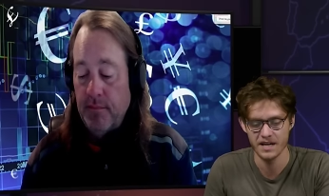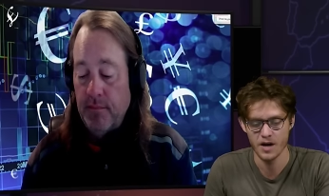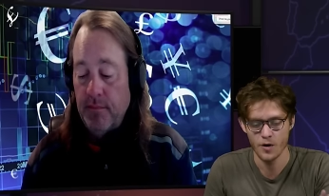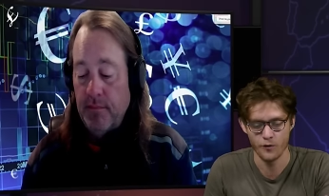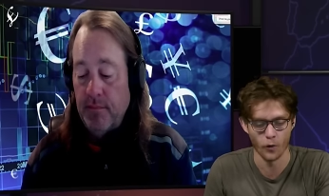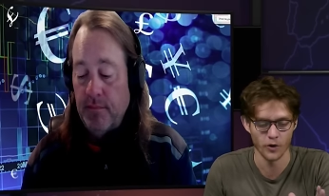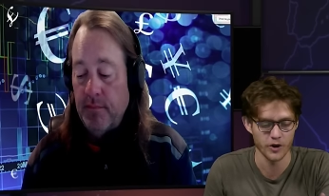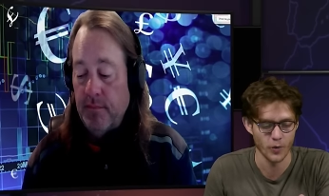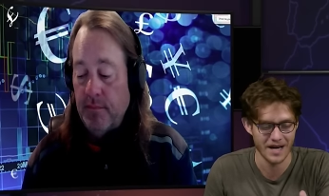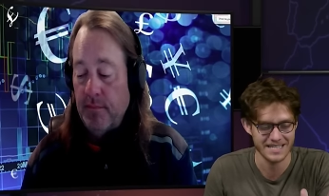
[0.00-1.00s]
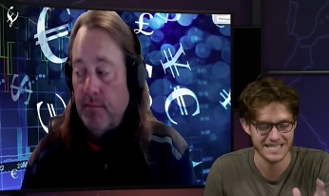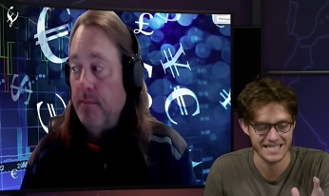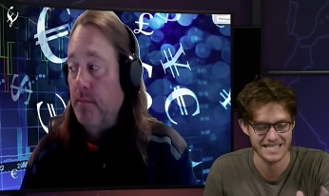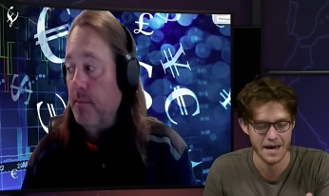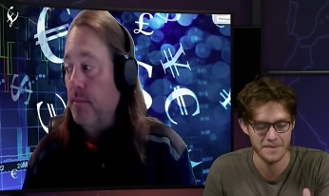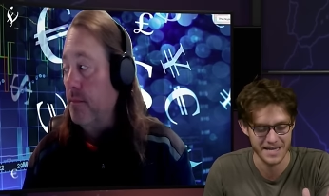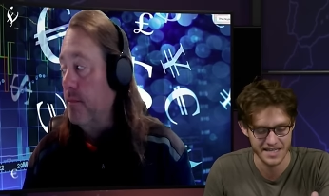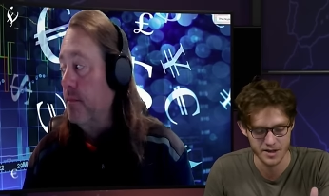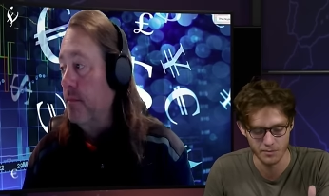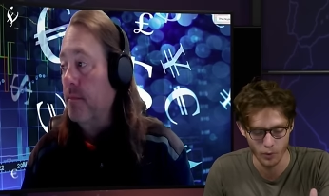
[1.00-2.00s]
Speaker 1: for U.S. to step in
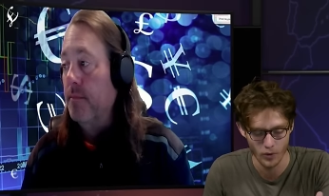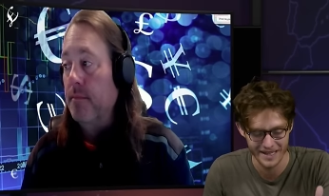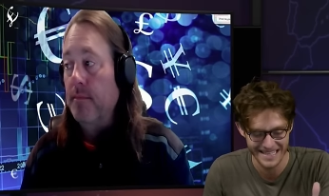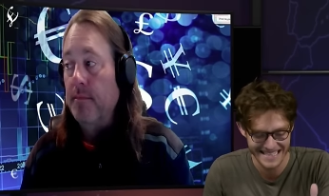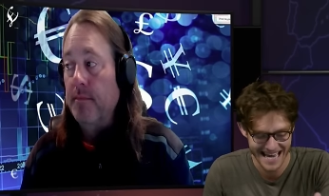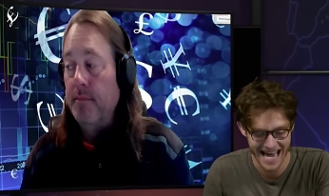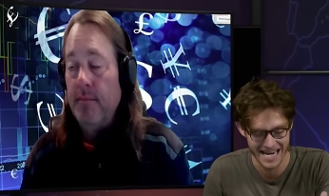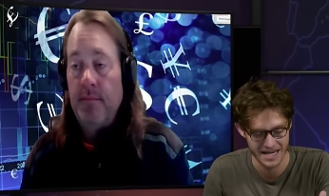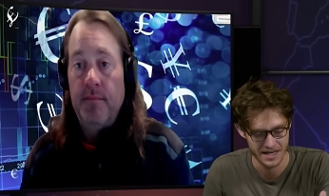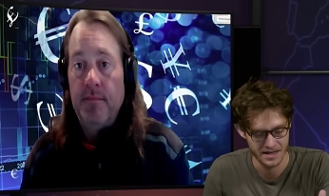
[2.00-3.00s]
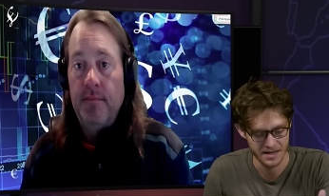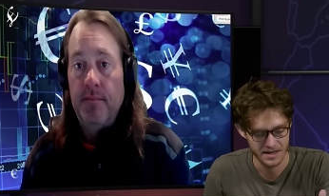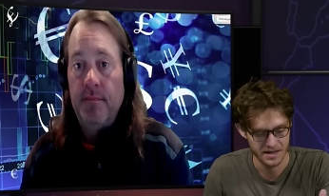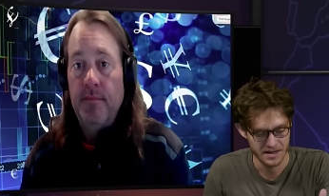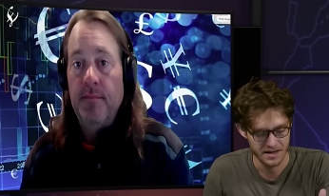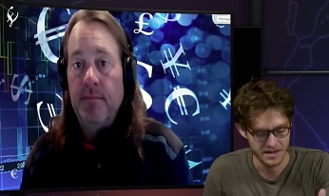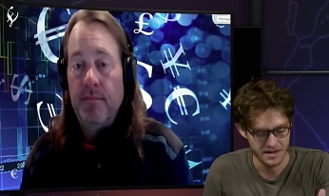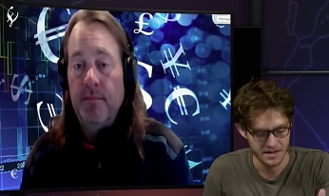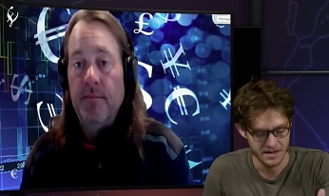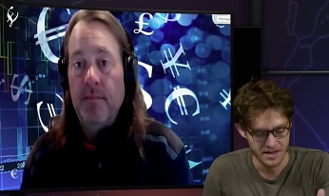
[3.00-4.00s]
to buoy yen.
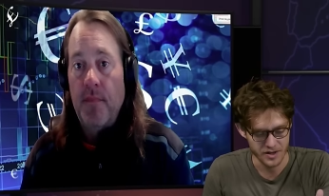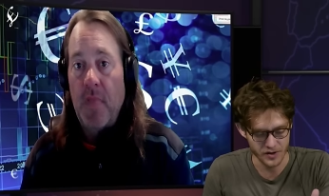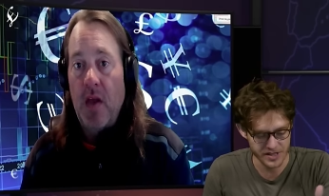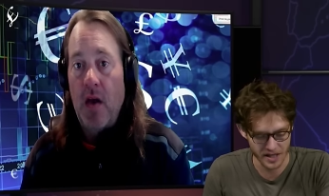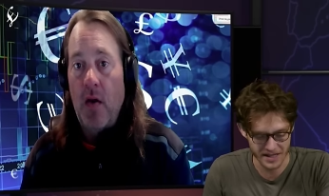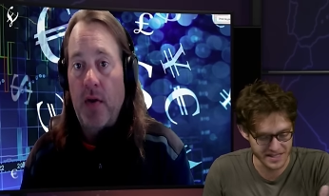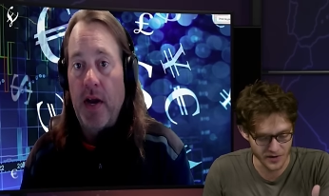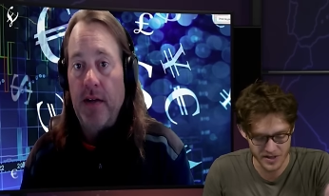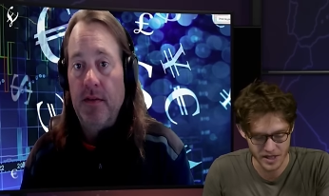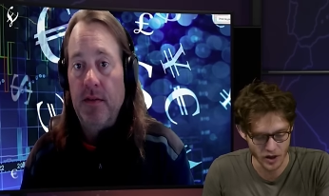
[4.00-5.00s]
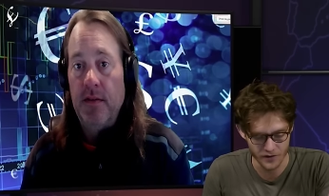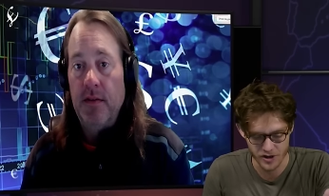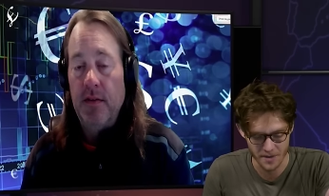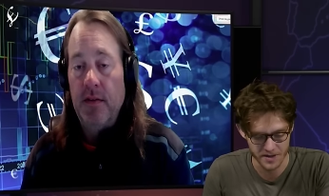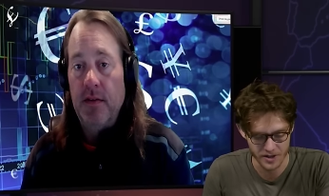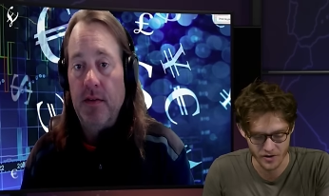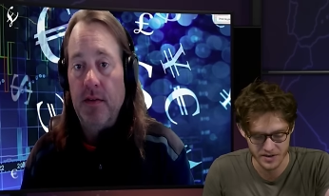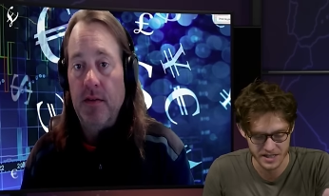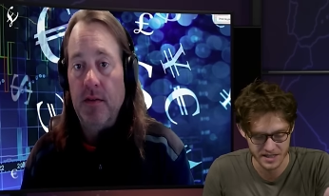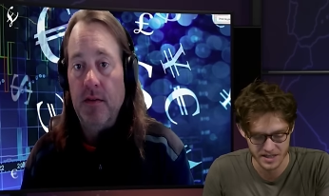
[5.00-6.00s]
So the sell, okay. the sell off in Japanese
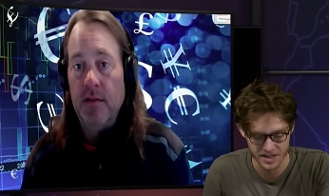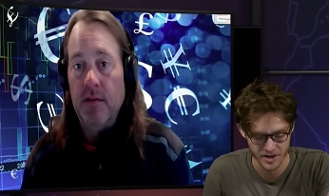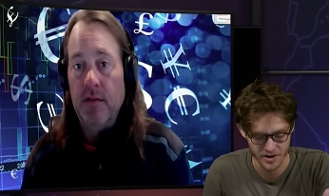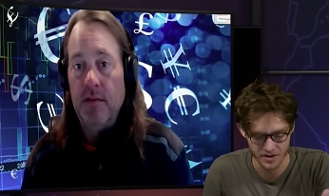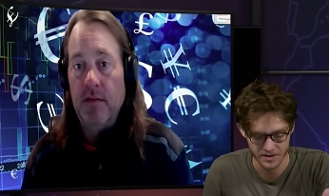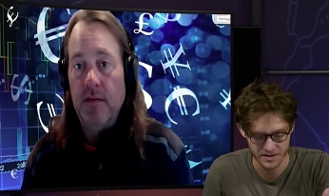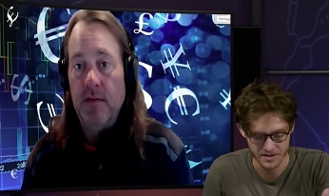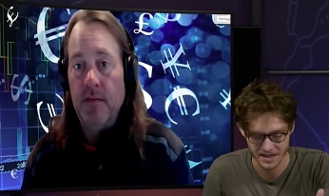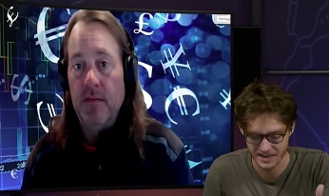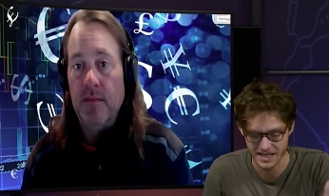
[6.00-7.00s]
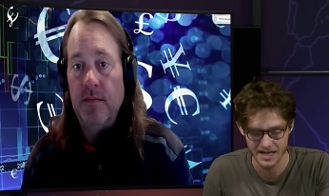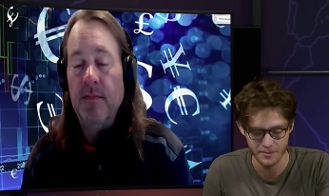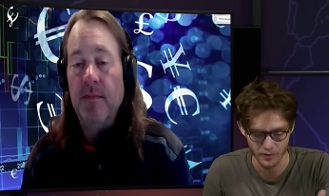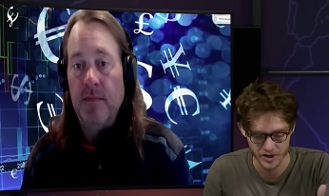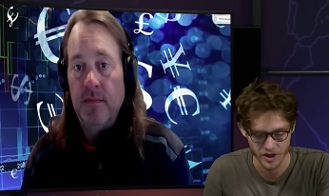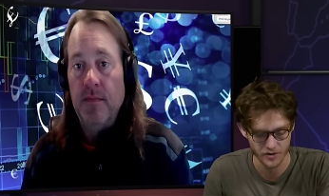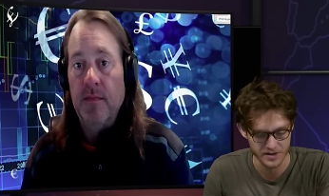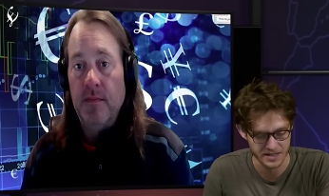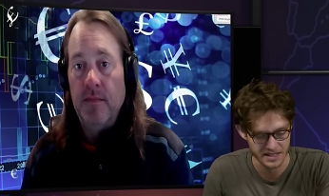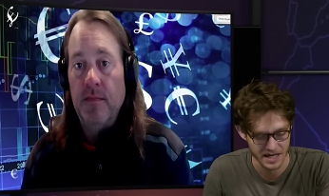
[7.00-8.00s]
currency this year, sent the yen breach
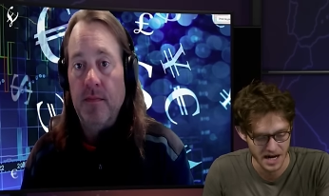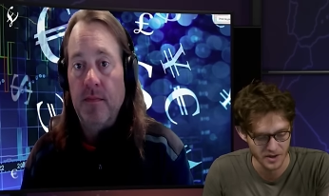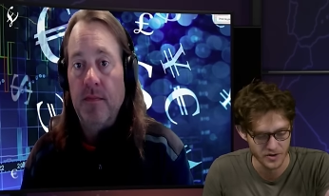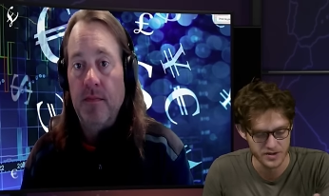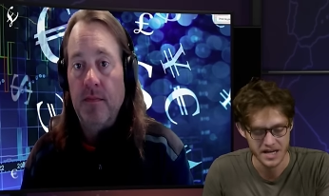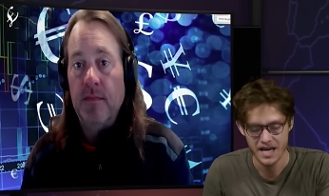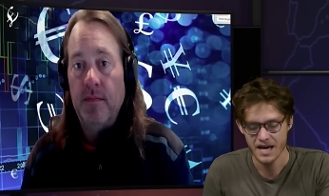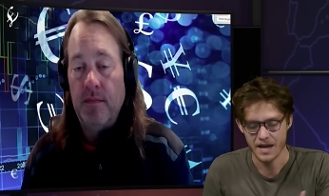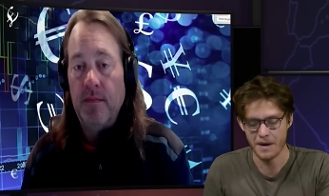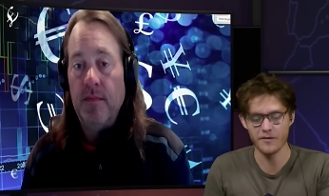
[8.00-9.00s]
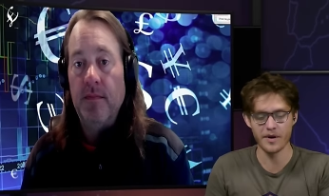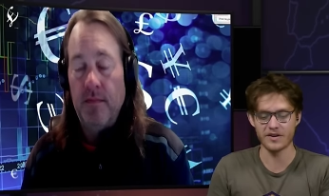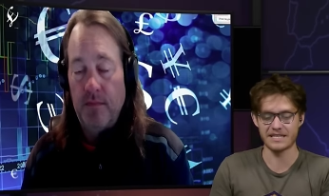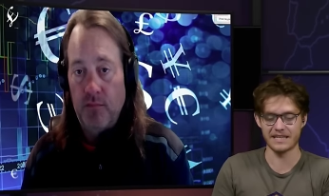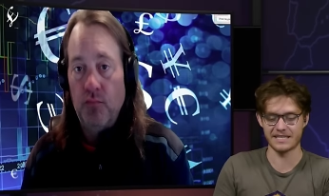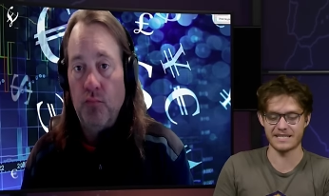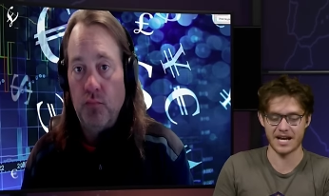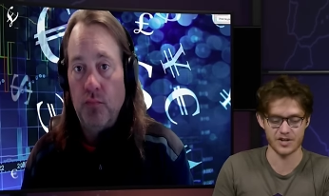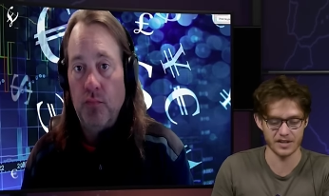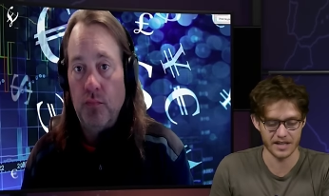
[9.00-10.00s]
$160. And Bank of America said this is
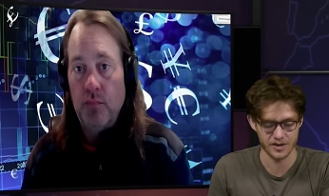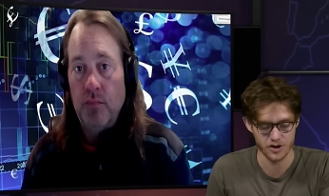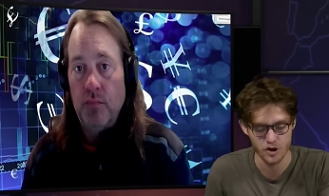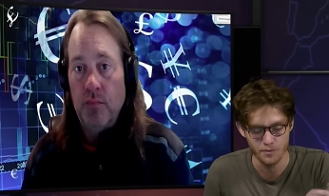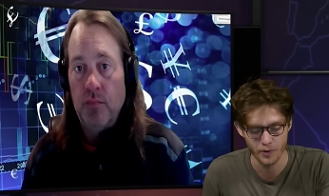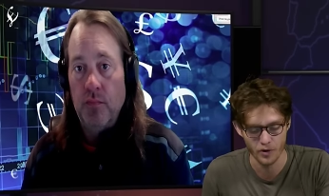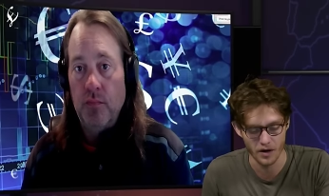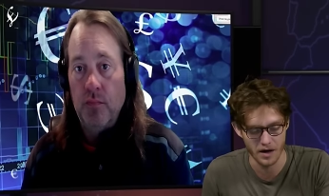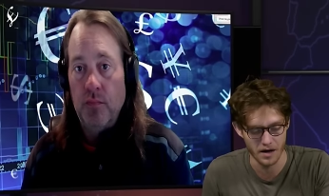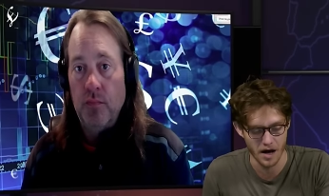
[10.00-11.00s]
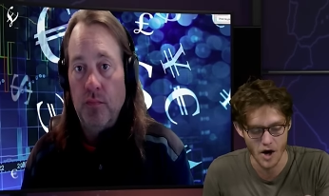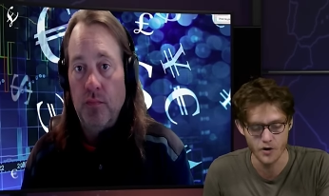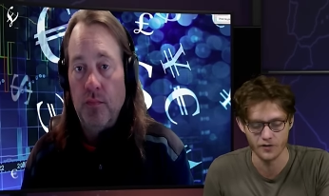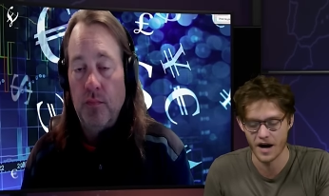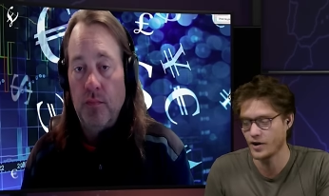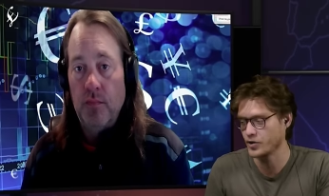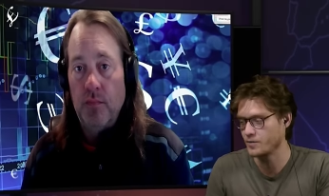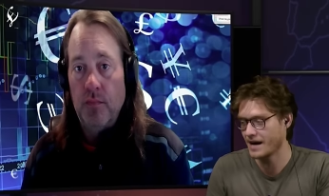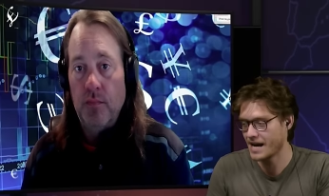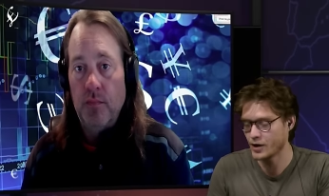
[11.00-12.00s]
actually like super undervalued
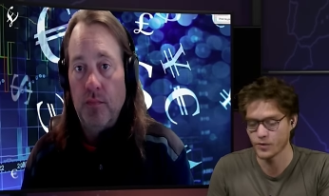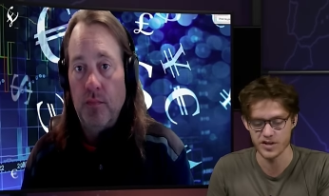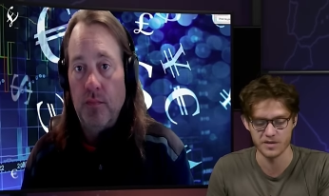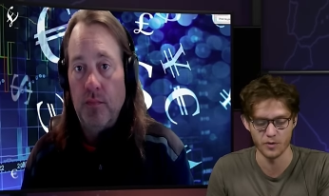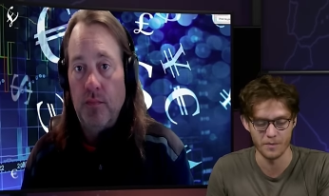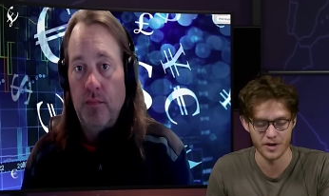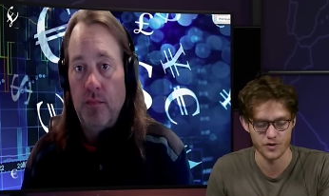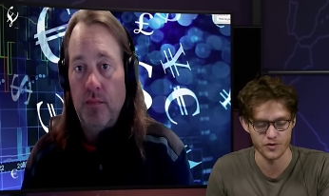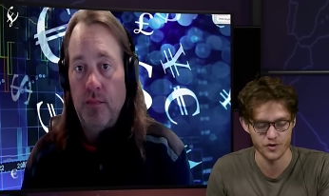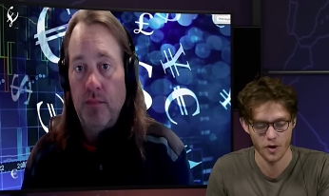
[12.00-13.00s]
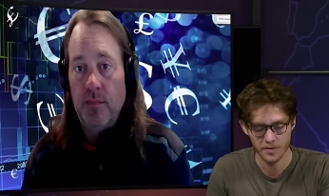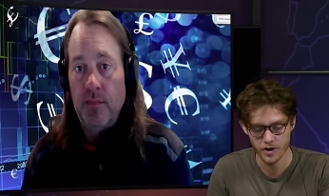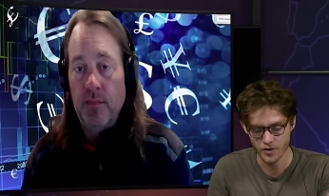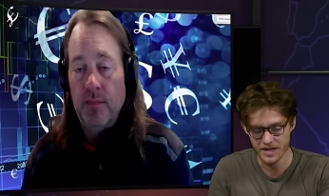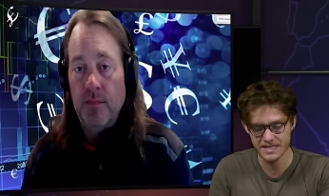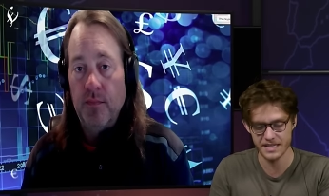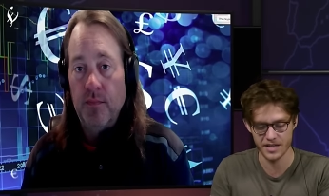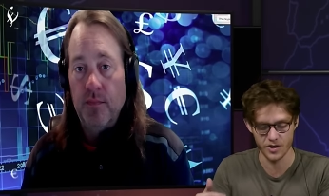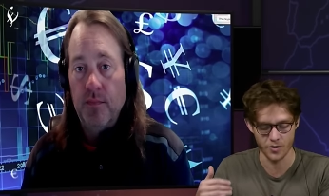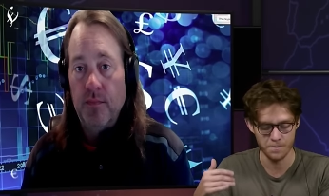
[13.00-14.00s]
by any reasonable measure. So I'm curious to
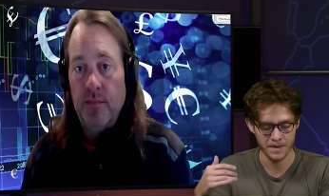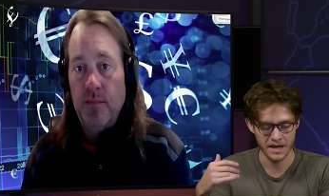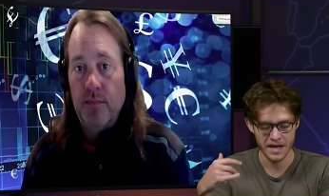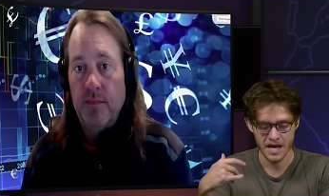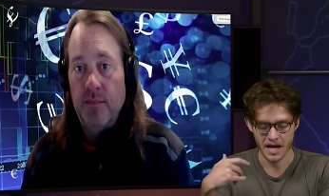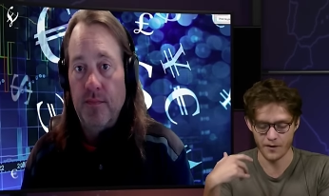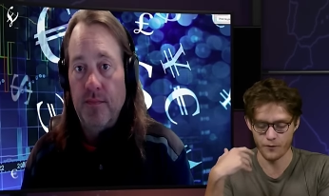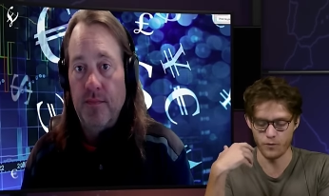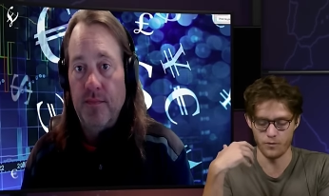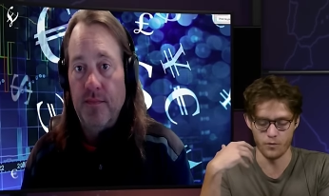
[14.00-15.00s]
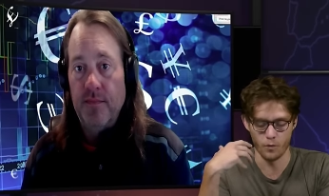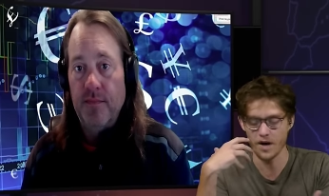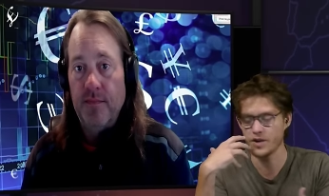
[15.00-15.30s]
hear kind of what you